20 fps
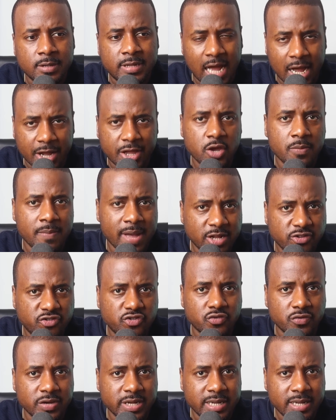
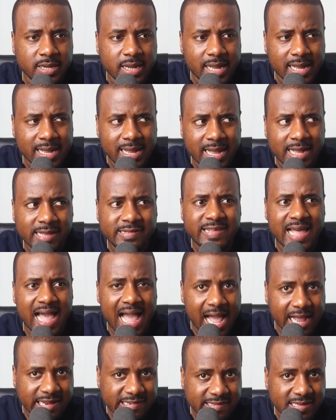documentary has
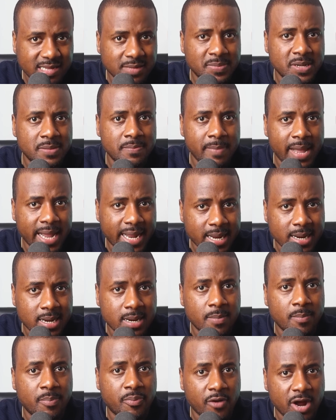actually been making
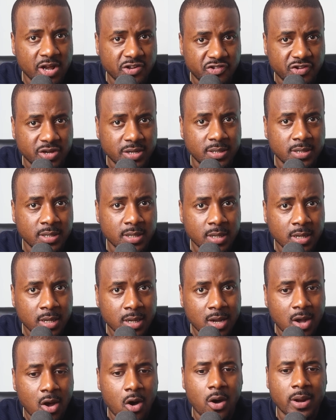an impression
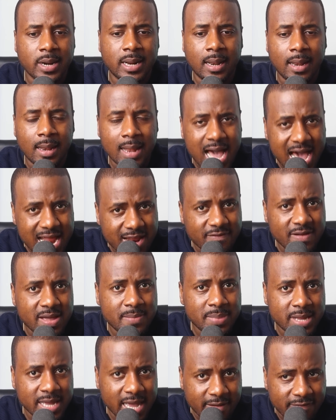on a lot of
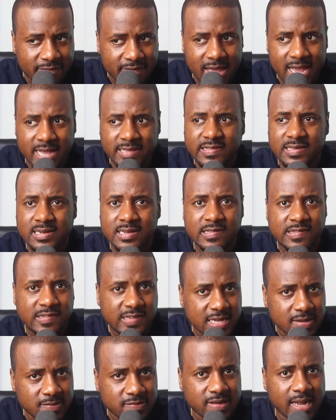NBA fans, and it
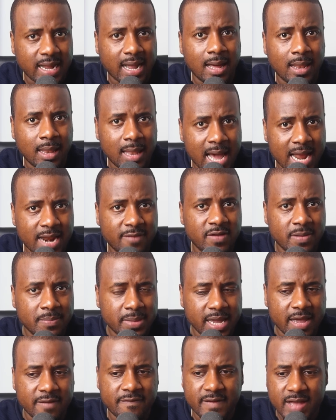seems like a lot of
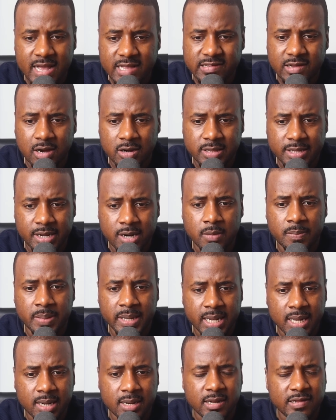NBA fans out there are
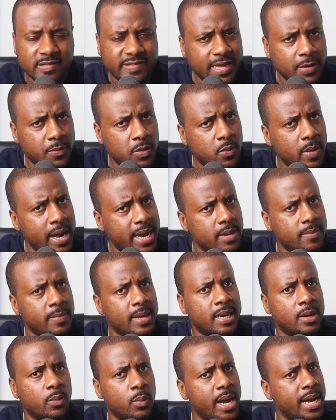beginning to say, well, wait a
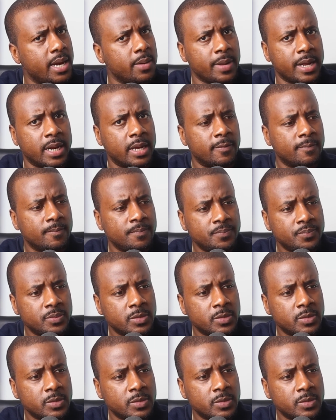minute,